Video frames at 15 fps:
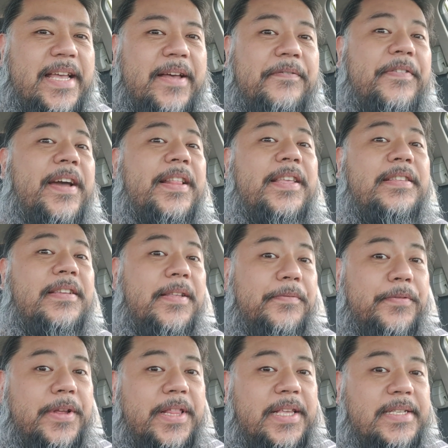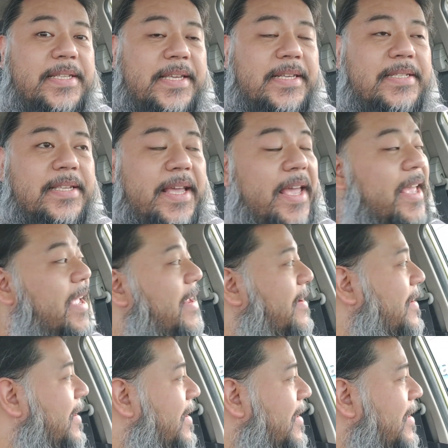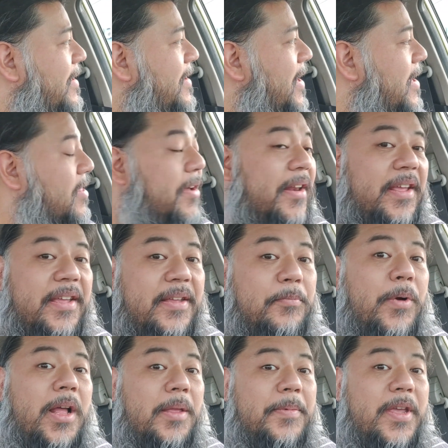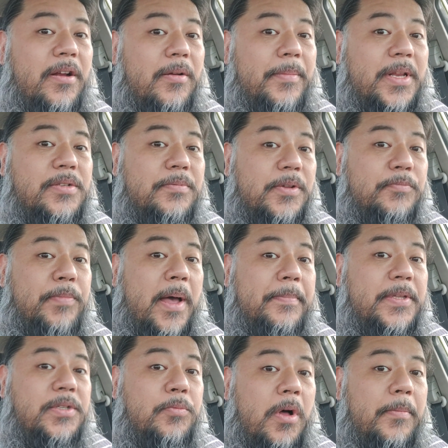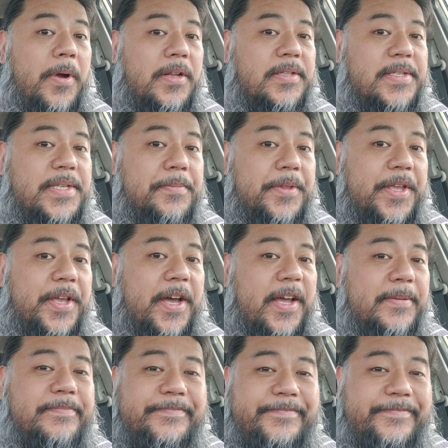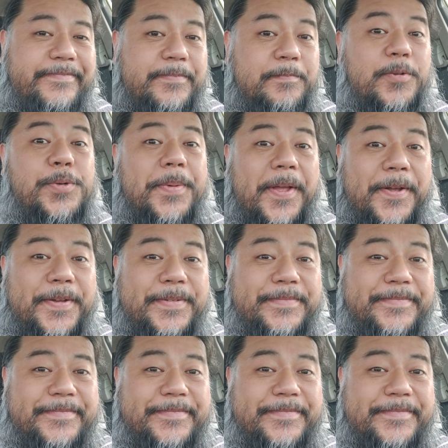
uh, finally delivering these things. And yeah, I thought I, while I'm here, I might as well pop into Walmart and see what they got. Wish me luck.